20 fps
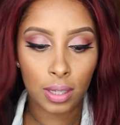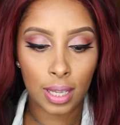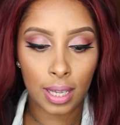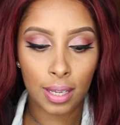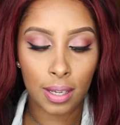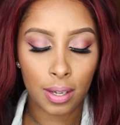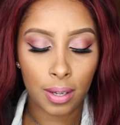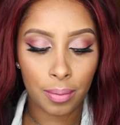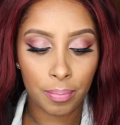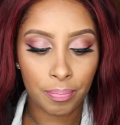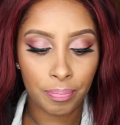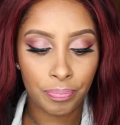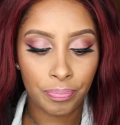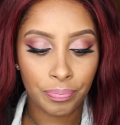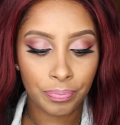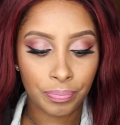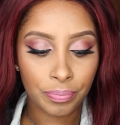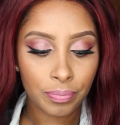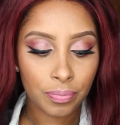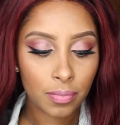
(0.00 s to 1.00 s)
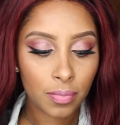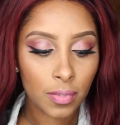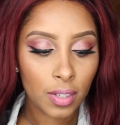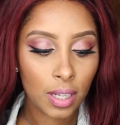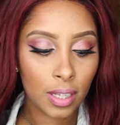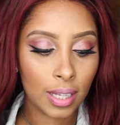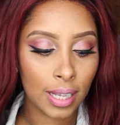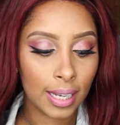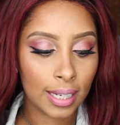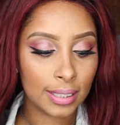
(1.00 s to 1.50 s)
Like
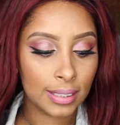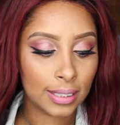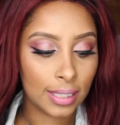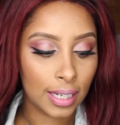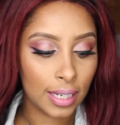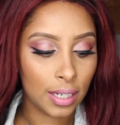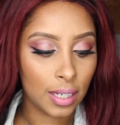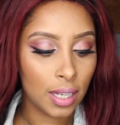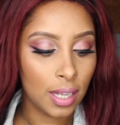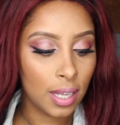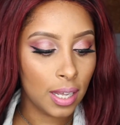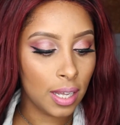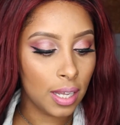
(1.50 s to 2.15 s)
I said,